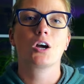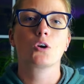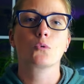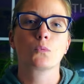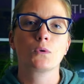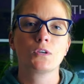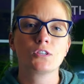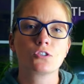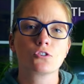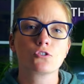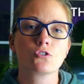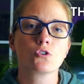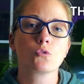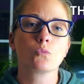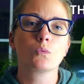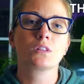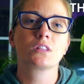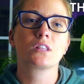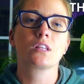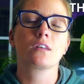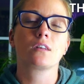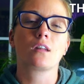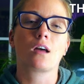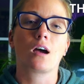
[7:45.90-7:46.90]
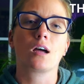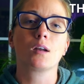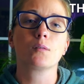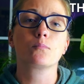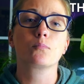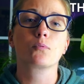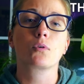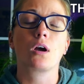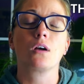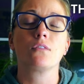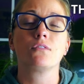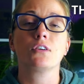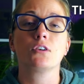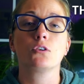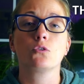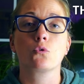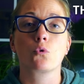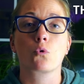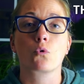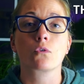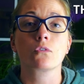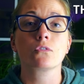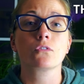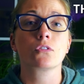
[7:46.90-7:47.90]
A researcher with the nonprofit
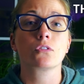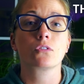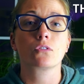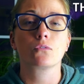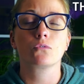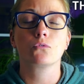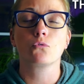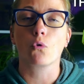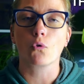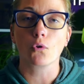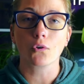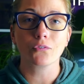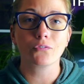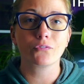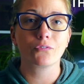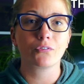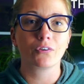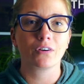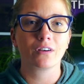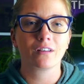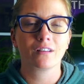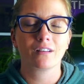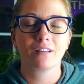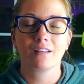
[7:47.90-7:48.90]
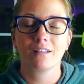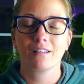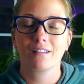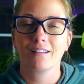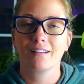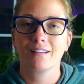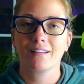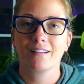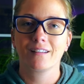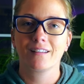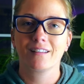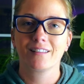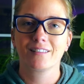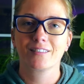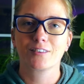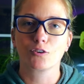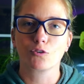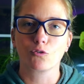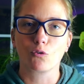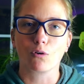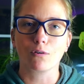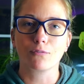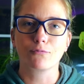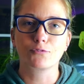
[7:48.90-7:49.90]
North, North, the
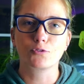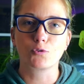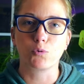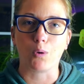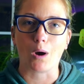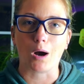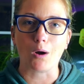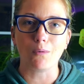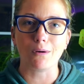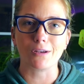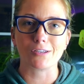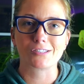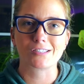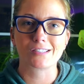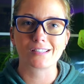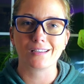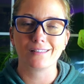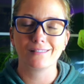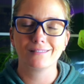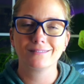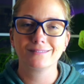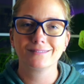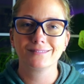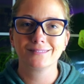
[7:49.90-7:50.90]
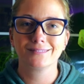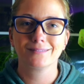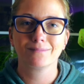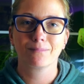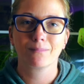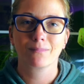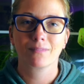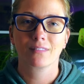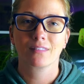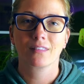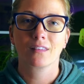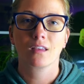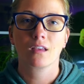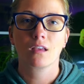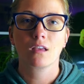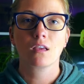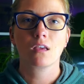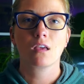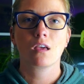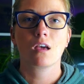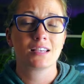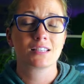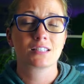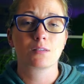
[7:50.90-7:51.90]
North Trawlers,
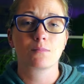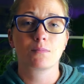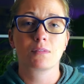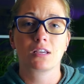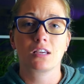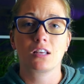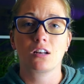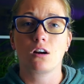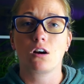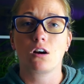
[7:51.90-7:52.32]
something it